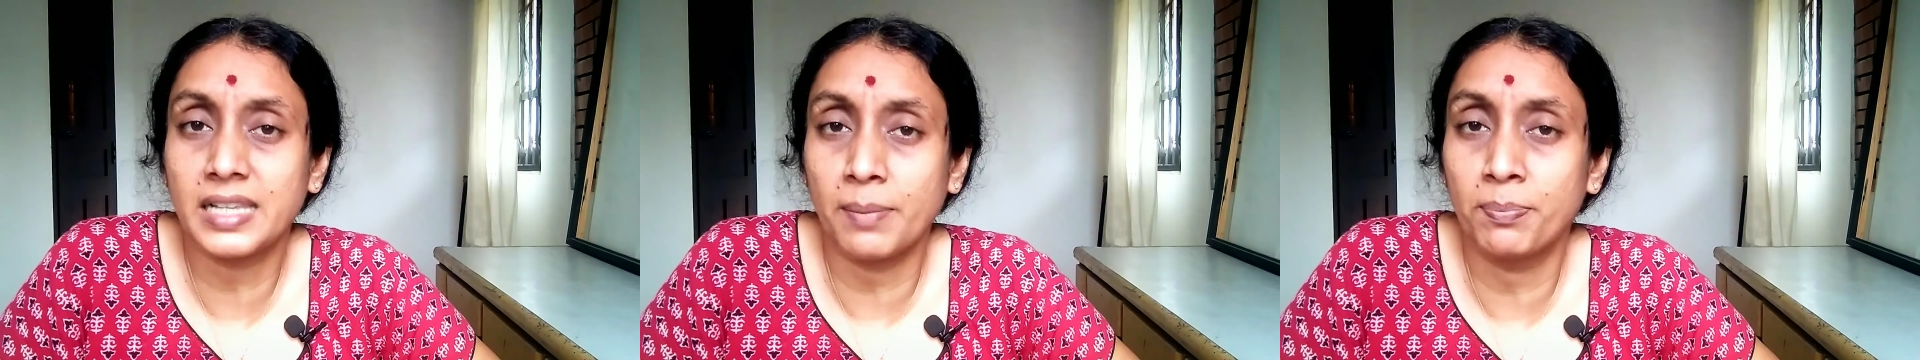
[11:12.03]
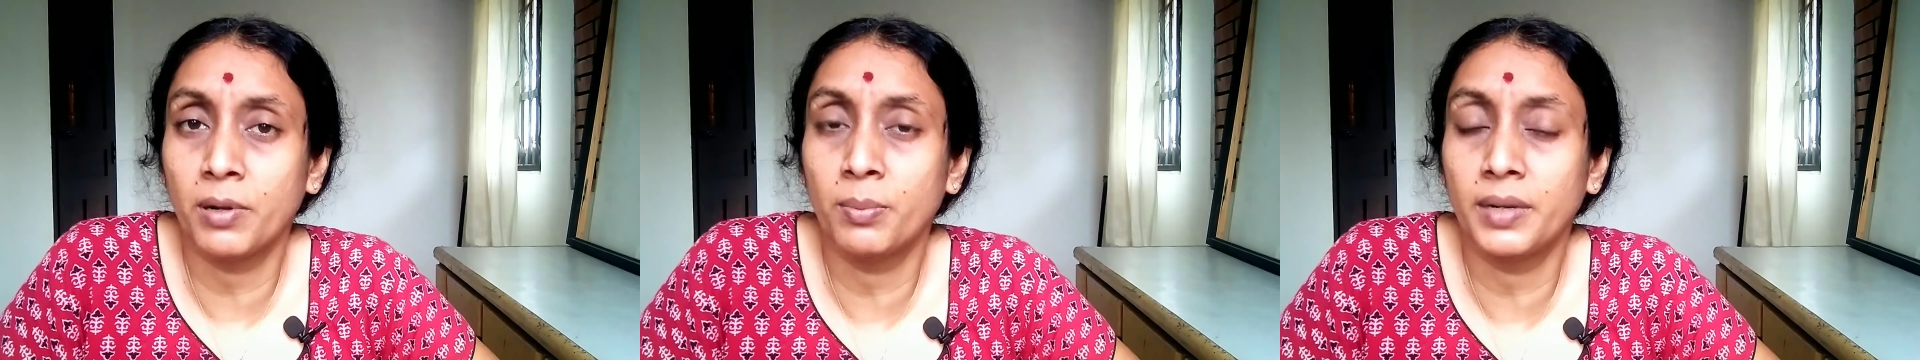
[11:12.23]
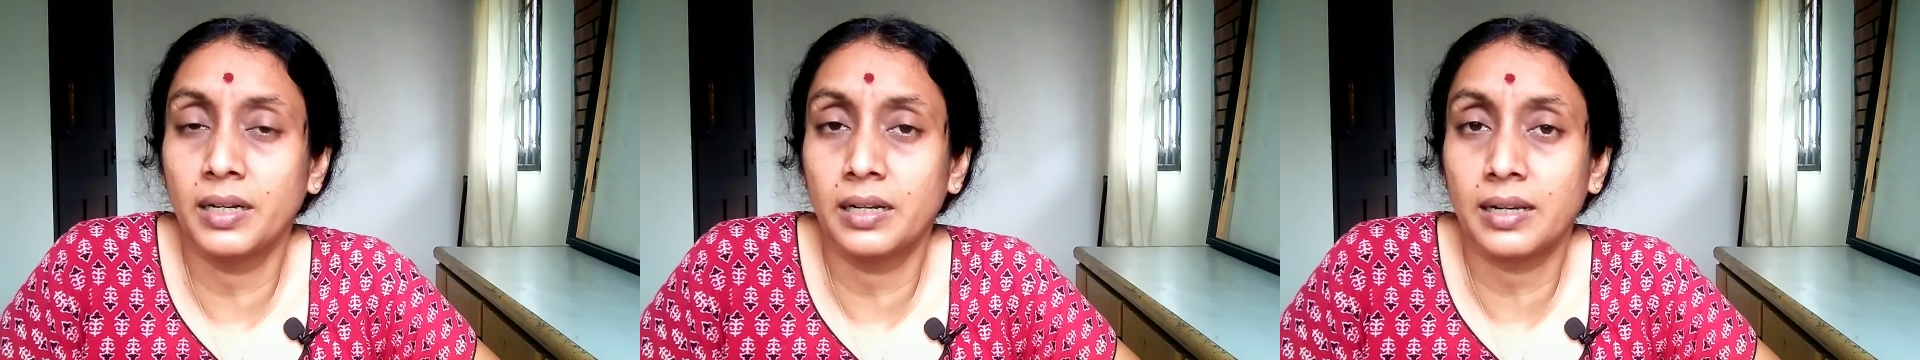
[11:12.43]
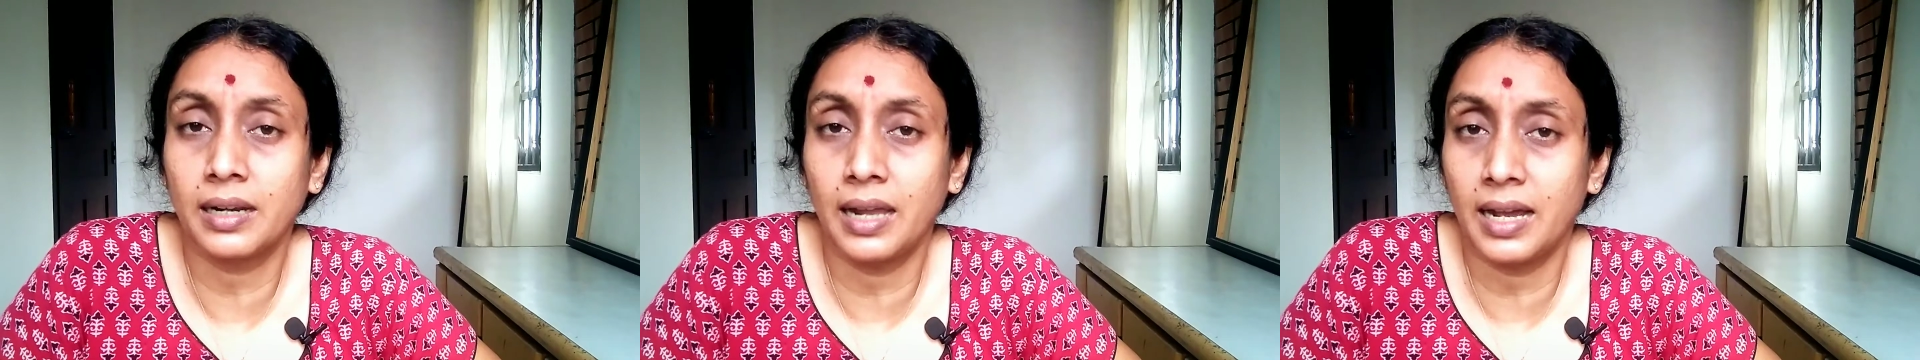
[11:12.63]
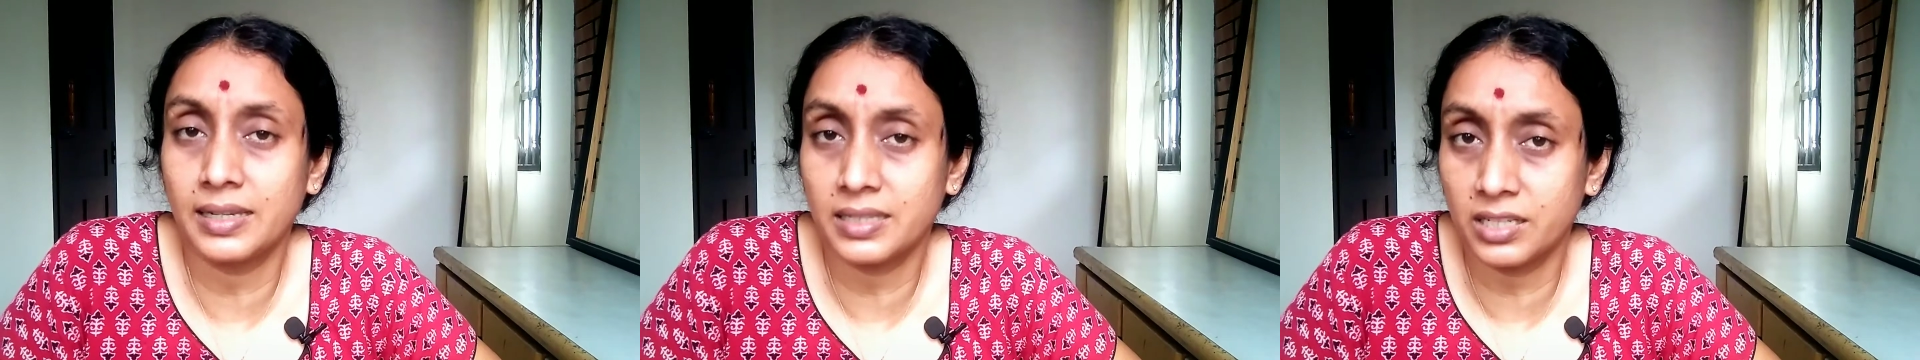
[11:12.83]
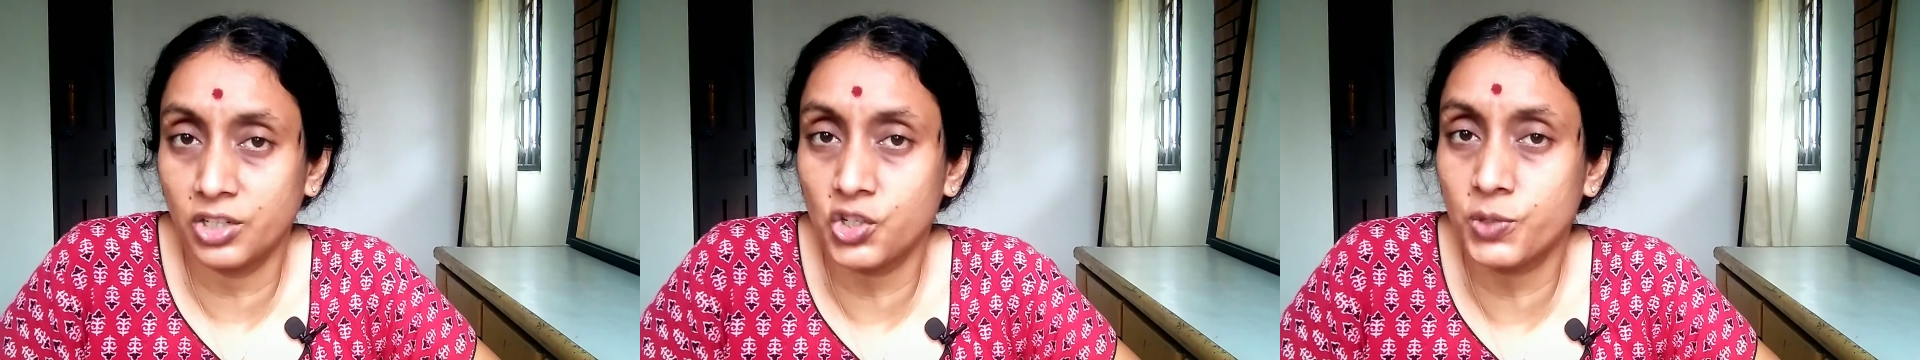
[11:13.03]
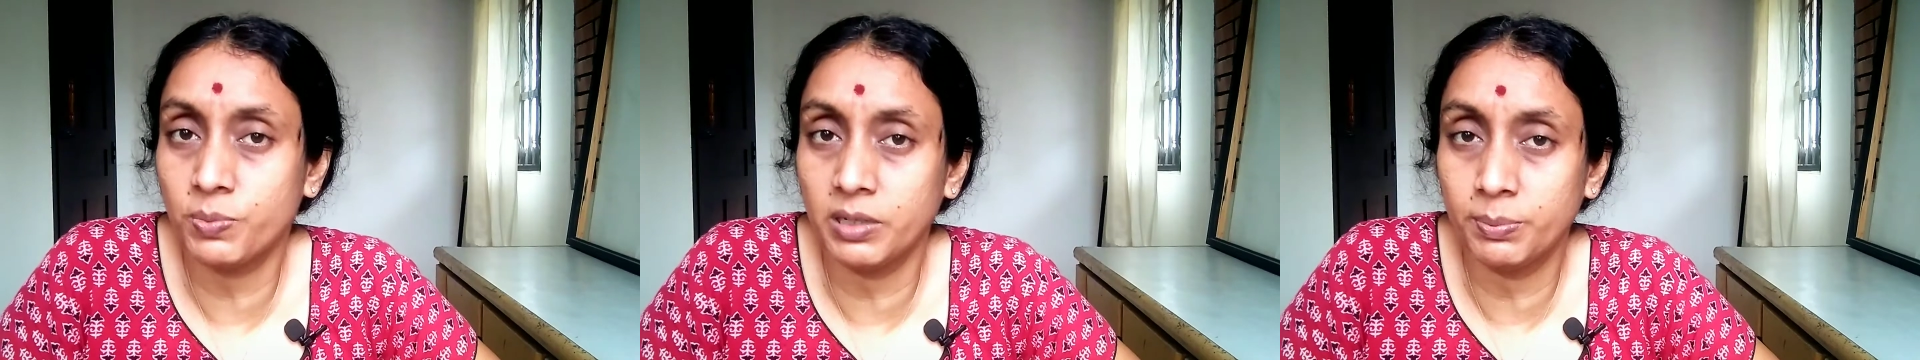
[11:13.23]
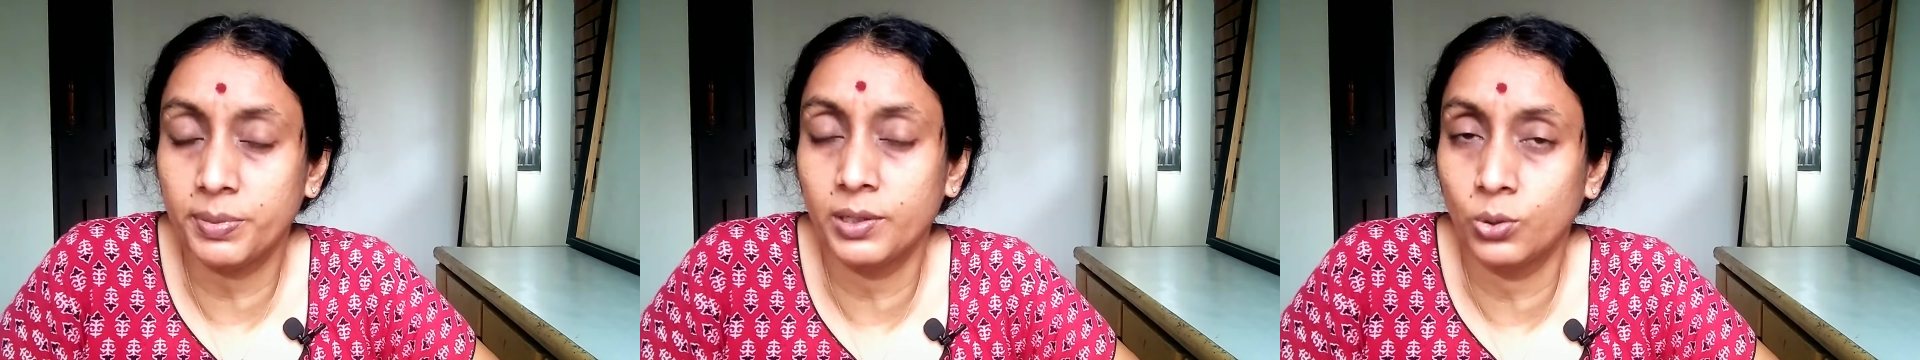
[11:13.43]
upper middle class, rich
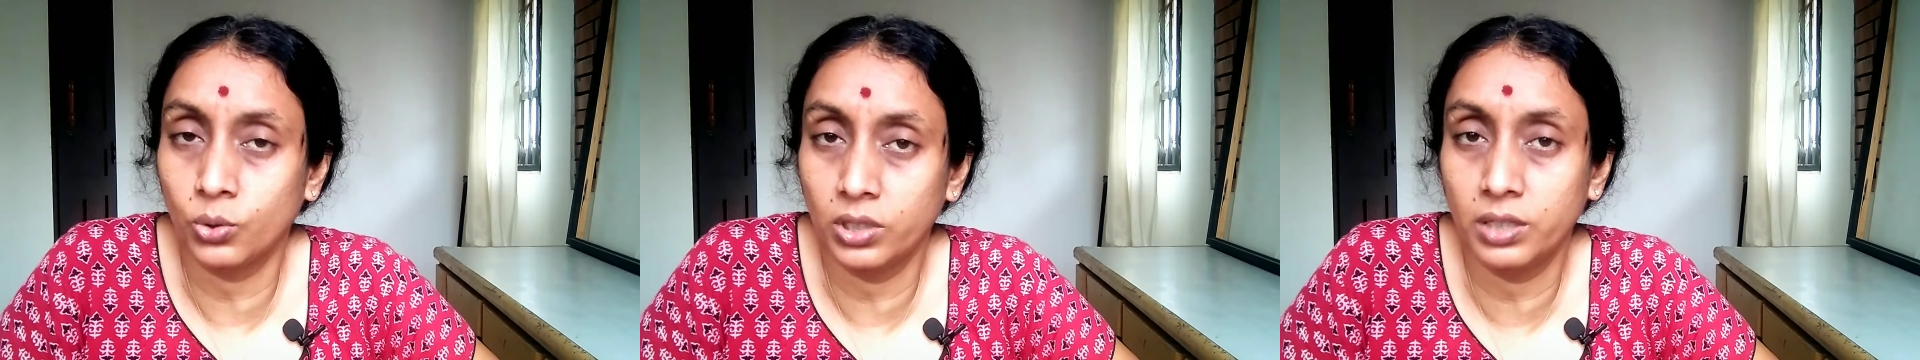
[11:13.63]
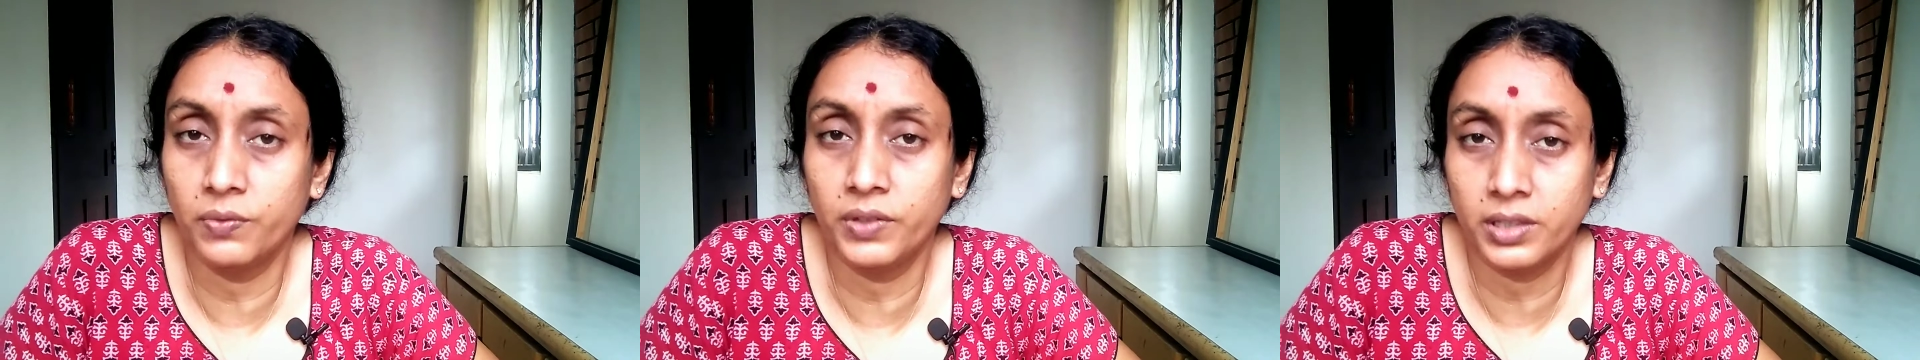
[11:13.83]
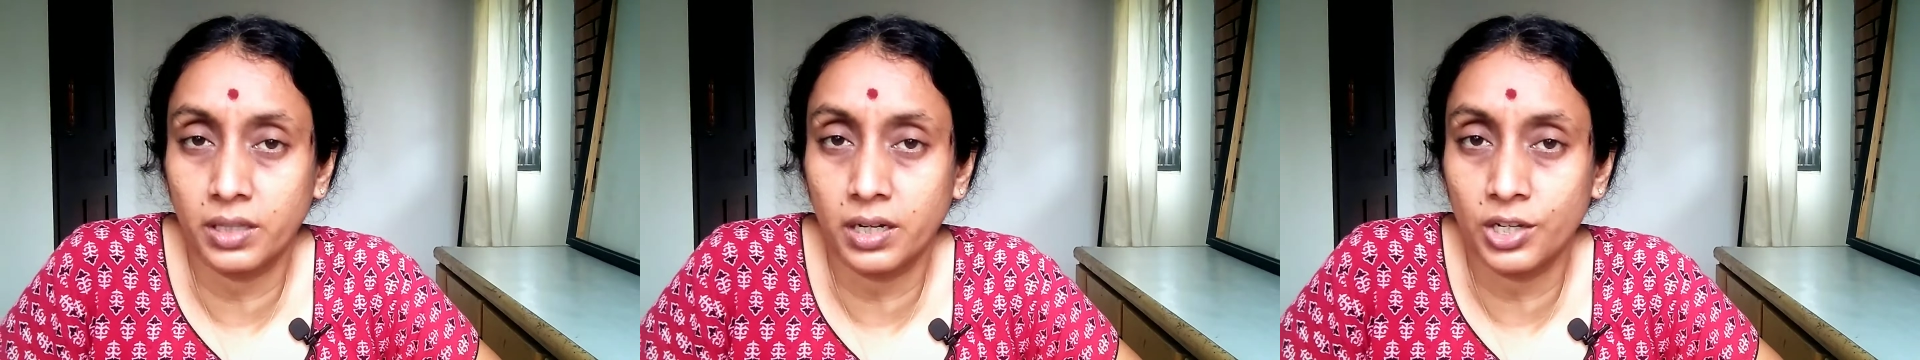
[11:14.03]
people who live in the